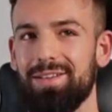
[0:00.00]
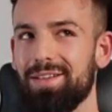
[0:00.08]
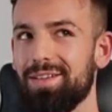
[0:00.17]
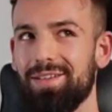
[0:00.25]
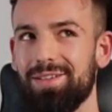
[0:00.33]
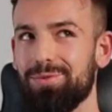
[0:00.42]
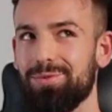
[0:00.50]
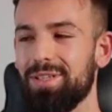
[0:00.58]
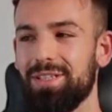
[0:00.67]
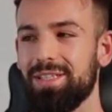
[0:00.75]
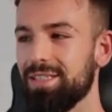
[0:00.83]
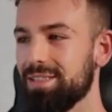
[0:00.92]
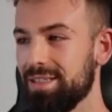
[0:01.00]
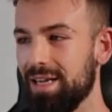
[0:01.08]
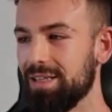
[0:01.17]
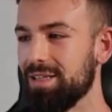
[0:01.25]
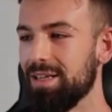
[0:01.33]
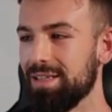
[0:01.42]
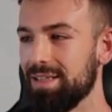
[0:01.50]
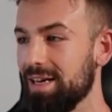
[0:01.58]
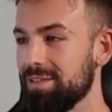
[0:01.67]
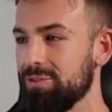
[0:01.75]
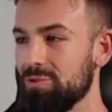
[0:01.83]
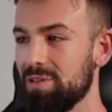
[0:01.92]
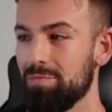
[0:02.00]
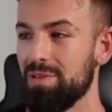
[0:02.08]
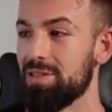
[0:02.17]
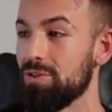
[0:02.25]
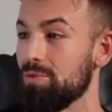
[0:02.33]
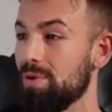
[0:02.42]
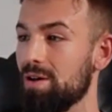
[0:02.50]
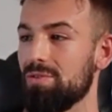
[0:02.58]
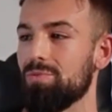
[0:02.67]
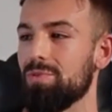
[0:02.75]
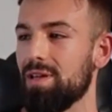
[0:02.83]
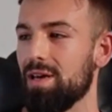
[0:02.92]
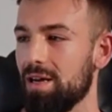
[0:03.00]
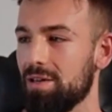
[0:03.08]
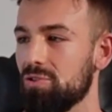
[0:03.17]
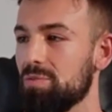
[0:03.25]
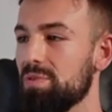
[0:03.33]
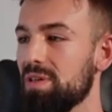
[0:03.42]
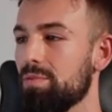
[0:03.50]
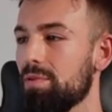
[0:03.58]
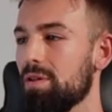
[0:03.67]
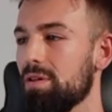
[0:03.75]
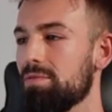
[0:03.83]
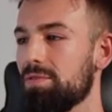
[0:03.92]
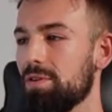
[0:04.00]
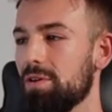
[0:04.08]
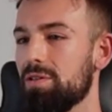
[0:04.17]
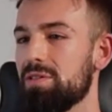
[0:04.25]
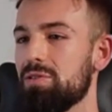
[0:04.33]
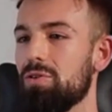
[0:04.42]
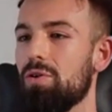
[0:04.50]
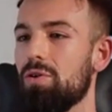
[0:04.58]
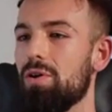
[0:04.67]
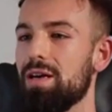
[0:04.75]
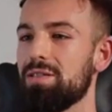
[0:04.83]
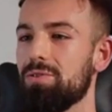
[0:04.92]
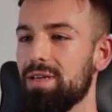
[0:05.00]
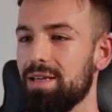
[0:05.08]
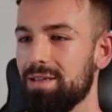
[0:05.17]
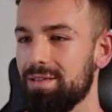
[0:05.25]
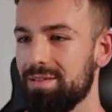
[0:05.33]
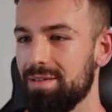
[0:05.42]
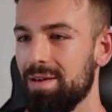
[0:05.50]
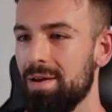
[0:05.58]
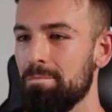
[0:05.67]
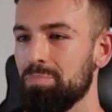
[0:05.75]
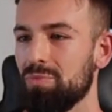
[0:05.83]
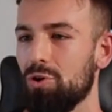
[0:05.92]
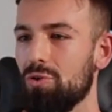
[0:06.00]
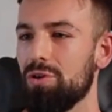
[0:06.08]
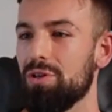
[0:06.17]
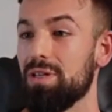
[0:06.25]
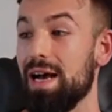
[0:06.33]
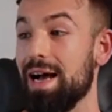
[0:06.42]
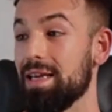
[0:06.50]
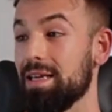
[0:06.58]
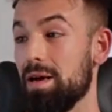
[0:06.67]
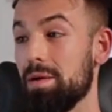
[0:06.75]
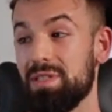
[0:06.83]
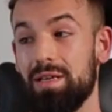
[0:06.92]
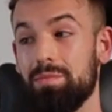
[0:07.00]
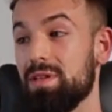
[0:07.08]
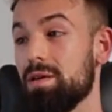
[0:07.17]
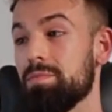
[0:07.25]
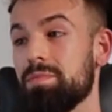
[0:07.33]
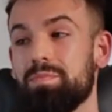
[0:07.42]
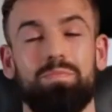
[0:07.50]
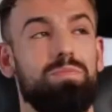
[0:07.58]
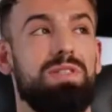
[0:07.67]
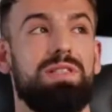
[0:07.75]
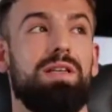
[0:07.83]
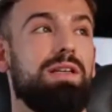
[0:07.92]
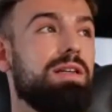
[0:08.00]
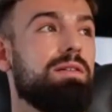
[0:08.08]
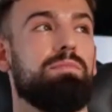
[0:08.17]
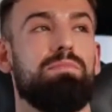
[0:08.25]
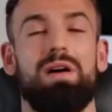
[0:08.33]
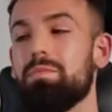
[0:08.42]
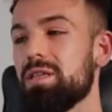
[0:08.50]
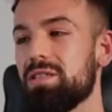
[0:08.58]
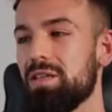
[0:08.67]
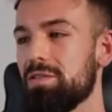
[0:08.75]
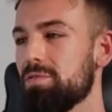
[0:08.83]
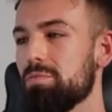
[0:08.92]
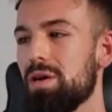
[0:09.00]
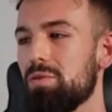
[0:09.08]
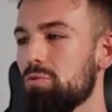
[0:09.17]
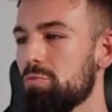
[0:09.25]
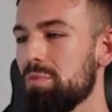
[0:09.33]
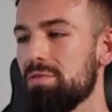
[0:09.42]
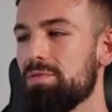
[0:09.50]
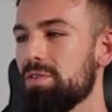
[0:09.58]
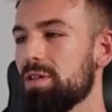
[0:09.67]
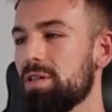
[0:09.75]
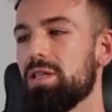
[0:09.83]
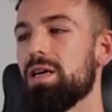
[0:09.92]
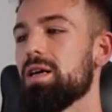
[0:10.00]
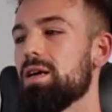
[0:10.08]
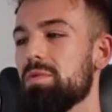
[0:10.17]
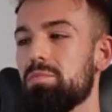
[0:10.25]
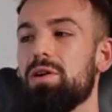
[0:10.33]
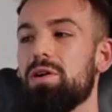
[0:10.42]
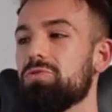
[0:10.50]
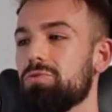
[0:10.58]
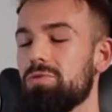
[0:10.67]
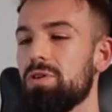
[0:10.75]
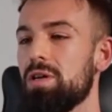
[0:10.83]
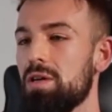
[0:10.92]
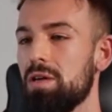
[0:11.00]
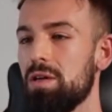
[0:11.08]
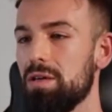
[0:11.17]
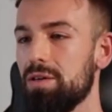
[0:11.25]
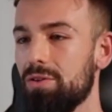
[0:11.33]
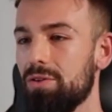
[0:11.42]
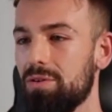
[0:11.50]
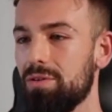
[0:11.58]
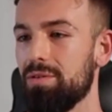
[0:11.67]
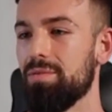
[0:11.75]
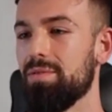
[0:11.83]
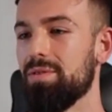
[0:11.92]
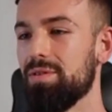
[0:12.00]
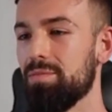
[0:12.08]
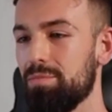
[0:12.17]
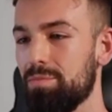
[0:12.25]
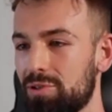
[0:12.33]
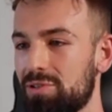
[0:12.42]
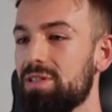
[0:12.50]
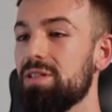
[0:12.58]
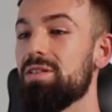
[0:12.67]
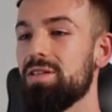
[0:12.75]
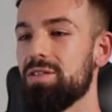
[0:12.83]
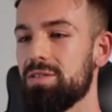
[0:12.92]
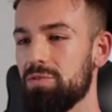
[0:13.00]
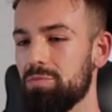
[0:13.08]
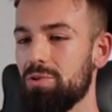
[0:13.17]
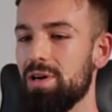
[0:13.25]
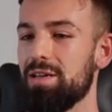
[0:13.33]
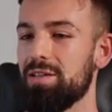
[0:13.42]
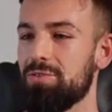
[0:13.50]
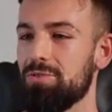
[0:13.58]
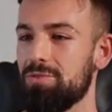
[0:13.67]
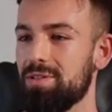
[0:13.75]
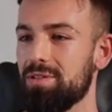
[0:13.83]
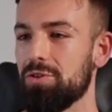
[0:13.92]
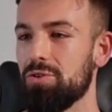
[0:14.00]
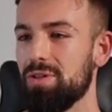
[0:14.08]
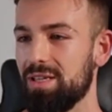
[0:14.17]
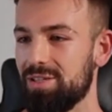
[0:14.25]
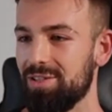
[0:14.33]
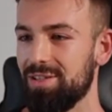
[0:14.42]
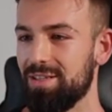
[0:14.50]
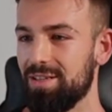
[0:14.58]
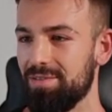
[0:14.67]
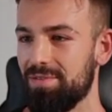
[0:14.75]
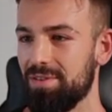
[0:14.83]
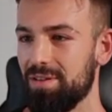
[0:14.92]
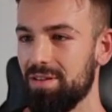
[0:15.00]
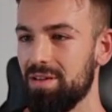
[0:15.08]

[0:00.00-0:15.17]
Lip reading: it really is not like that. You can be surrounded with 100 people and feel so isolated. Or I'm sometimes sitting by myself in my room and feeling like I'm about to, you know, burst in tears from gratitude and the connection that I feel.